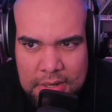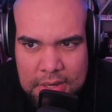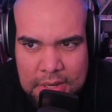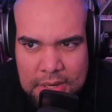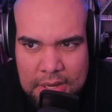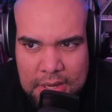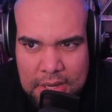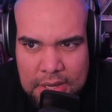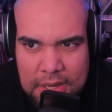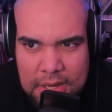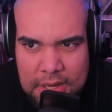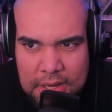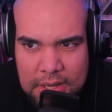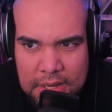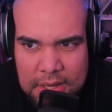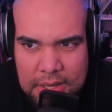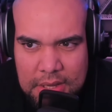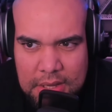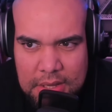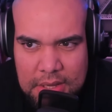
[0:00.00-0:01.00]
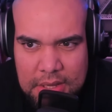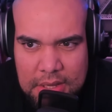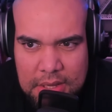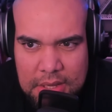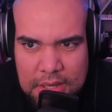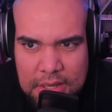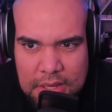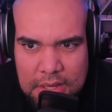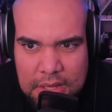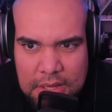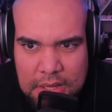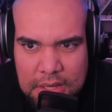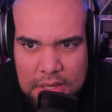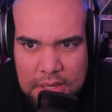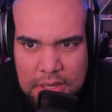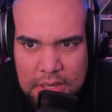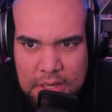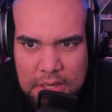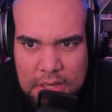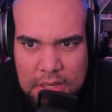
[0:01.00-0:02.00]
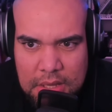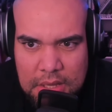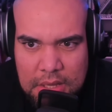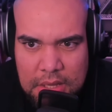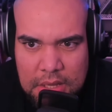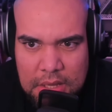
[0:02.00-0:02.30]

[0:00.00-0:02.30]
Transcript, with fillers: Nice start. Pressure 65.